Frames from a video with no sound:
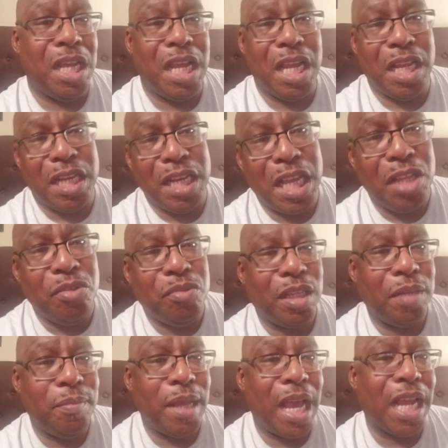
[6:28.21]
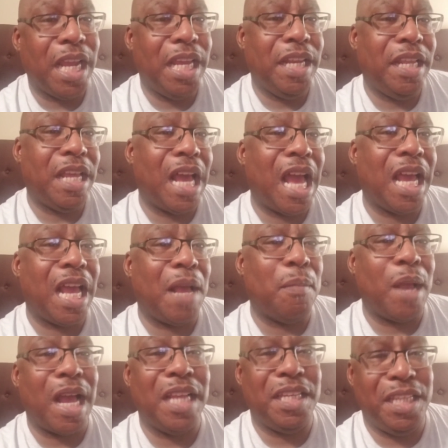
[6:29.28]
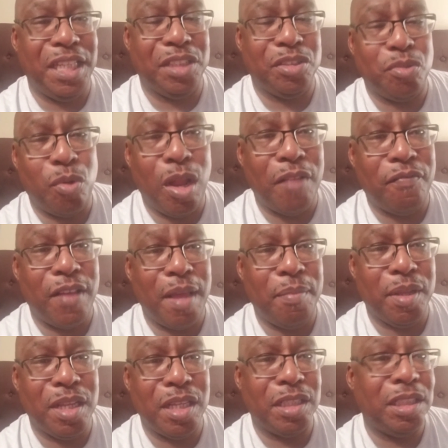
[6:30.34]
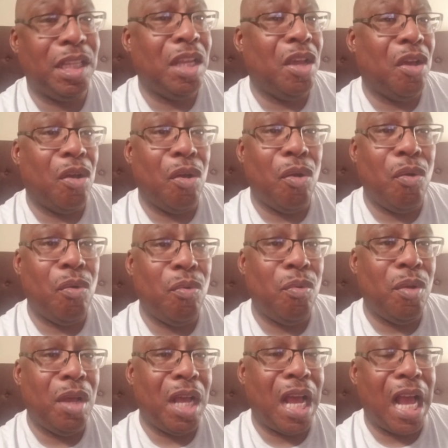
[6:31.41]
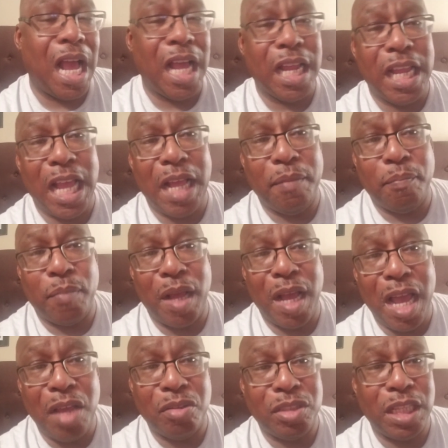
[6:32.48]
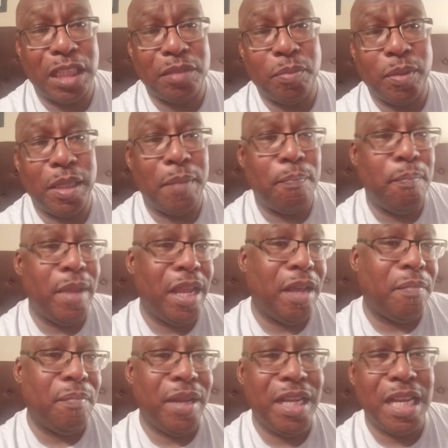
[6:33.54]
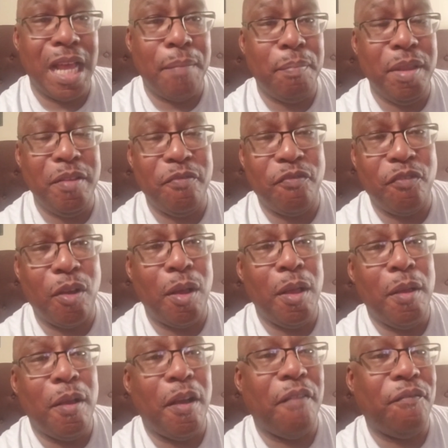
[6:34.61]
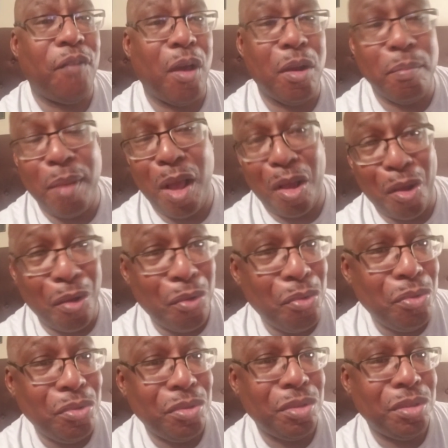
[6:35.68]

And now you telling me I can't, I, I, I disqualify because, oh, I got behind on you support that may or may not be a fault of my own.